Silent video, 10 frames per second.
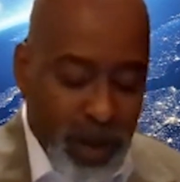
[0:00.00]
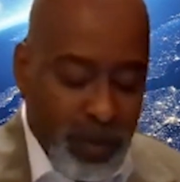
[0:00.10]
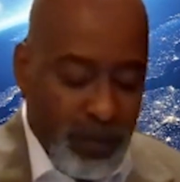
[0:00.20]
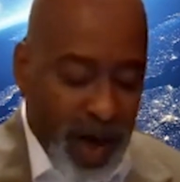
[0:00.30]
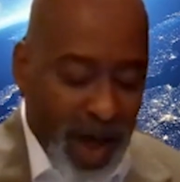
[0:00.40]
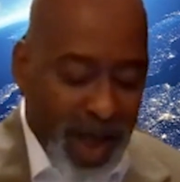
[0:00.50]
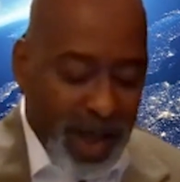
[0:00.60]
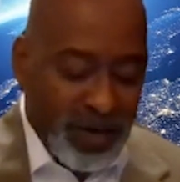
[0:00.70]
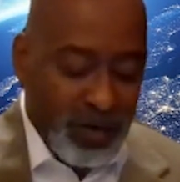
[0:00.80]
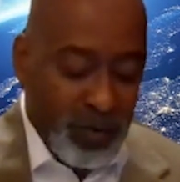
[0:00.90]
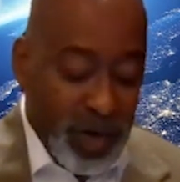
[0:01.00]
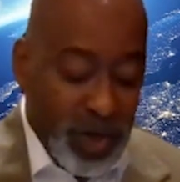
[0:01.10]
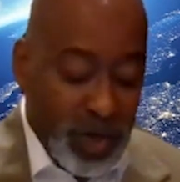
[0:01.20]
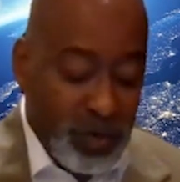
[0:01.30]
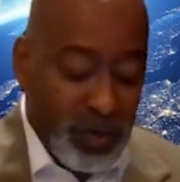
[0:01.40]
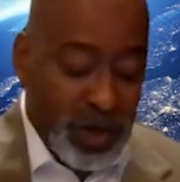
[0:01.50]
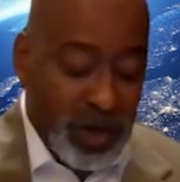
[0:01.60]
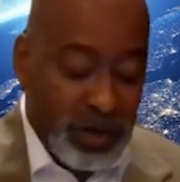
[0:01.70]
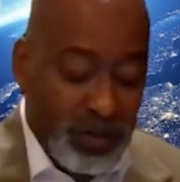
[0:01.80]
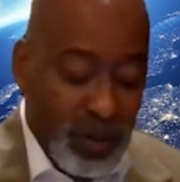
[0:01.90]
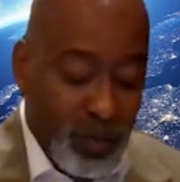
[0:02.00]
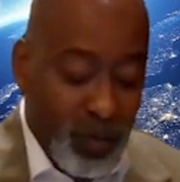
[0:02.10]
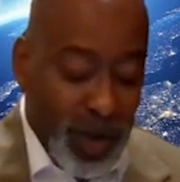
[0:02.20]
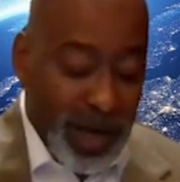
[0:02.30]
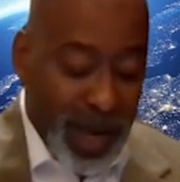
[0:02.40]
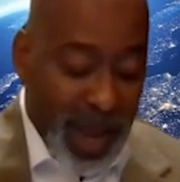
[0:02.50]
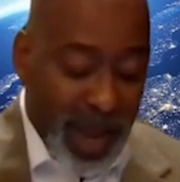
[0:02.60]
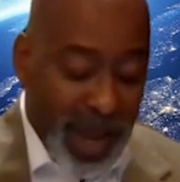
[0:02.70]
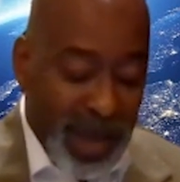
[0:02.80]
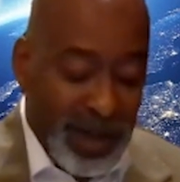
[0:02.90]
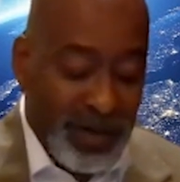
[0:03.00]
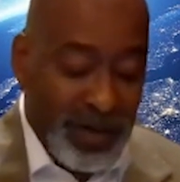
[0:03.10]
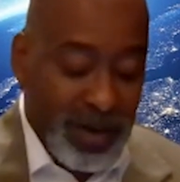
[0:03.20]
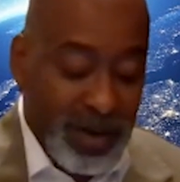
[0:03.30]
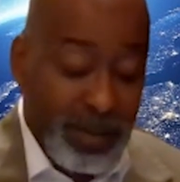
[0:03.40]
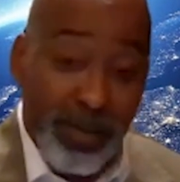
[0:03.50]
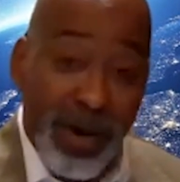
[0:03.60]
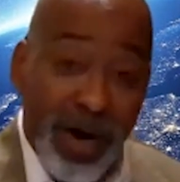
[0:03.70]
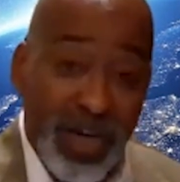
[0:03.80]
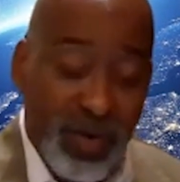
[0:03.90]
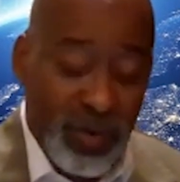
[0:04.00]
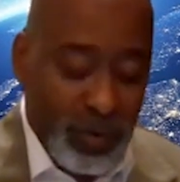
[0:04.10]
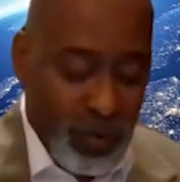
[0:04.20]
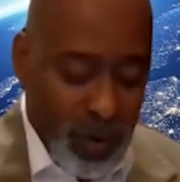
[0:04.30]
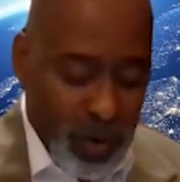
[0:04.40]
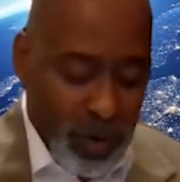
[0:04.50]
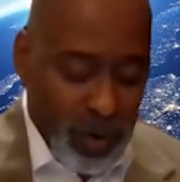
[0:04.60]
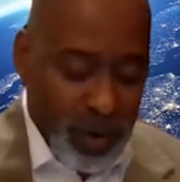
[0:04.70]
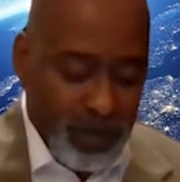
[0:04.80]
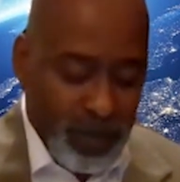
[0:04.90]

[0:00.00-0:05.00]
He provides the resources, but willing hands must do the work.